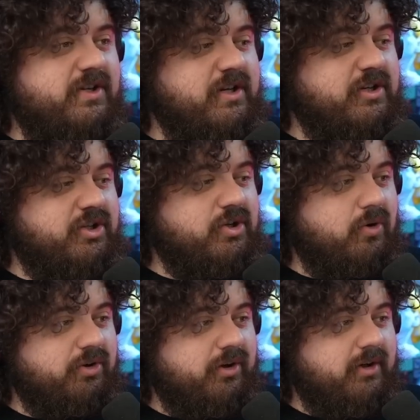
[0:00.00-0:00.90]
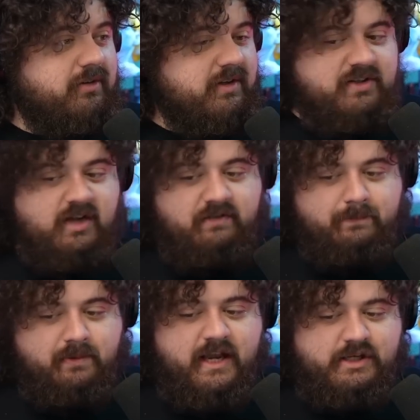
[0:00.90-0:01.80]
on his shoulder instead of a
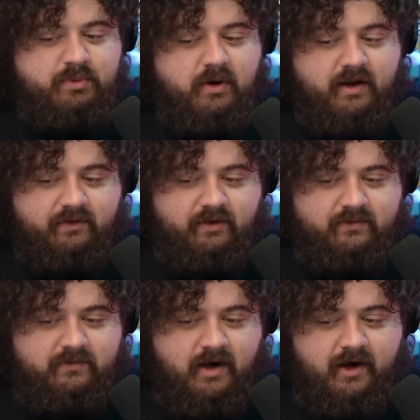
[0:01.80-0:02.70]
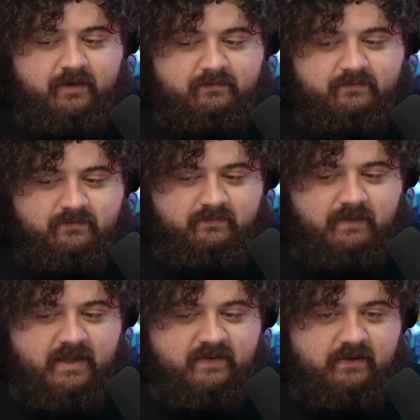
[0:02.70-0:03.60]
plasma rifle. All right,
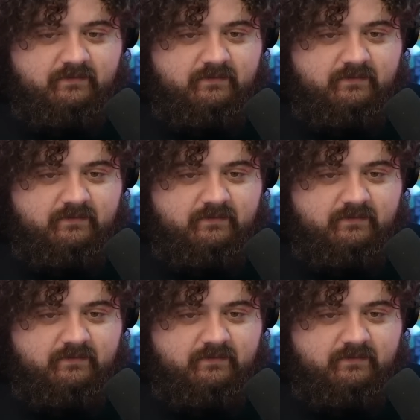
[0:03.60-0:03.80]
that's it.